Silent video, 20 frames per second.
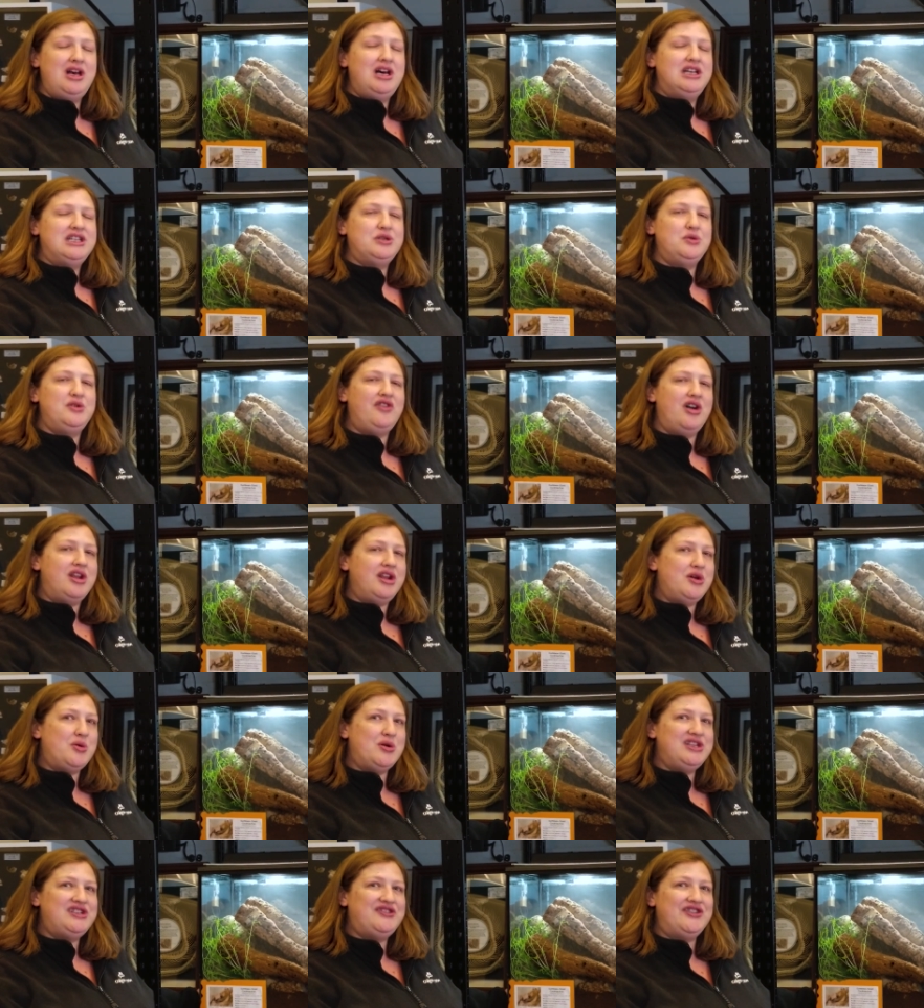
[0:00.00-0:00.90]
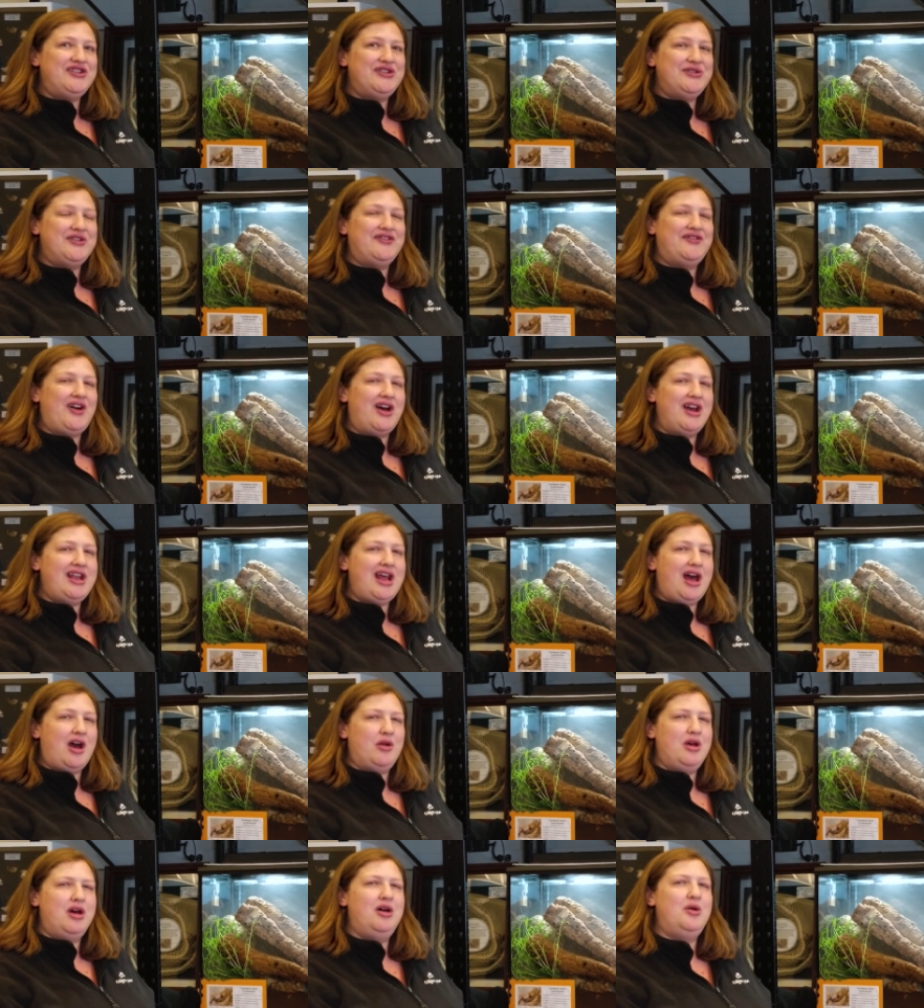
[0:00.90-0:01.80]
So we've got a quiz for you to find
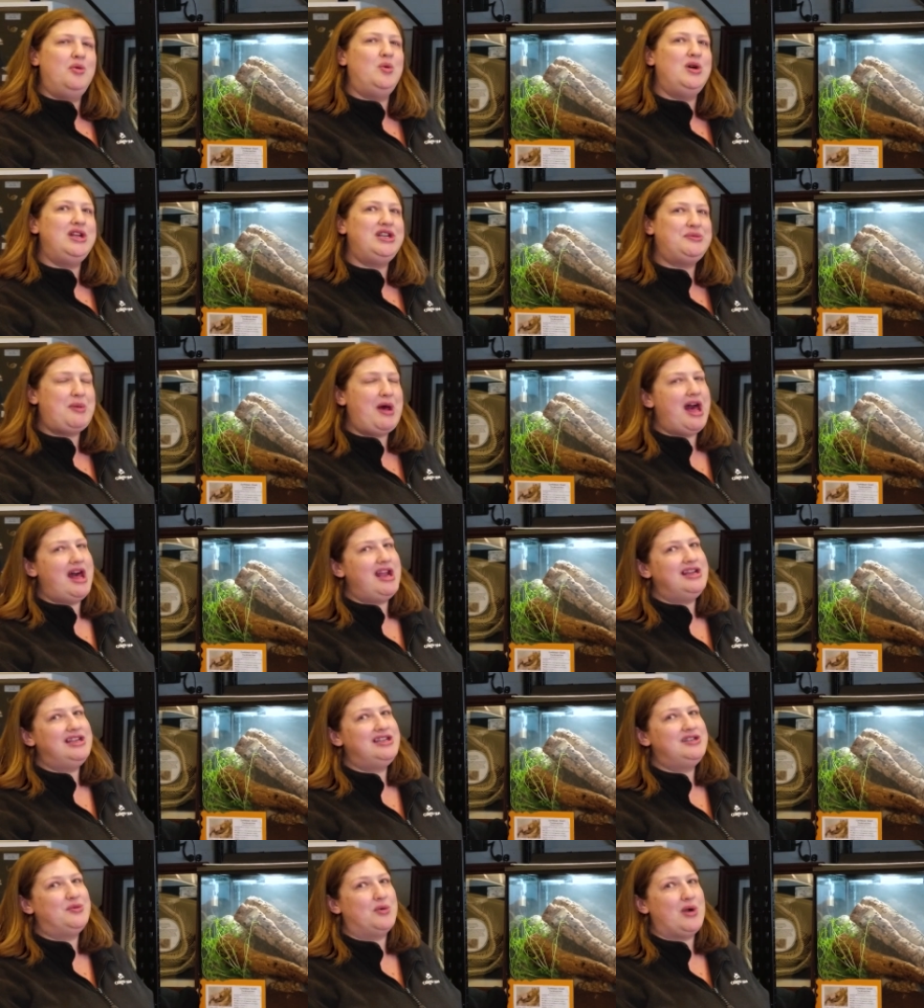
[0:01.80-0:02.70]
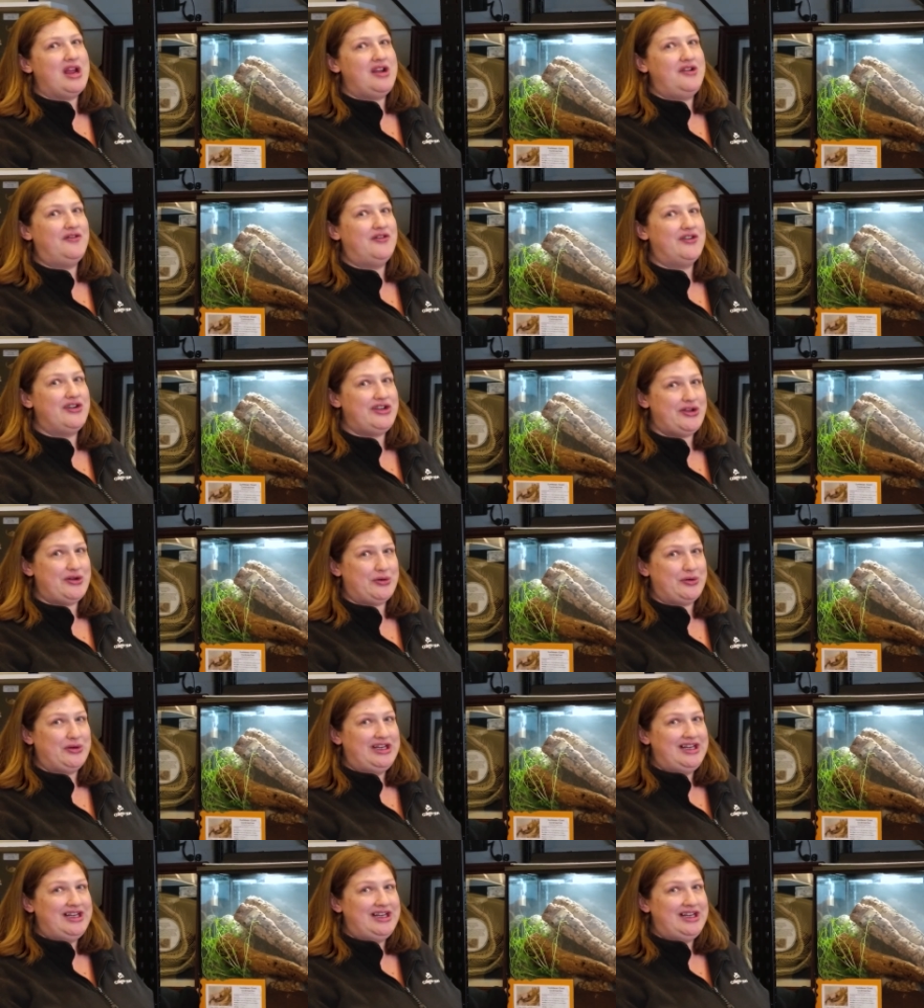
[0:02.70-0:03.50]
out which pet is right for you.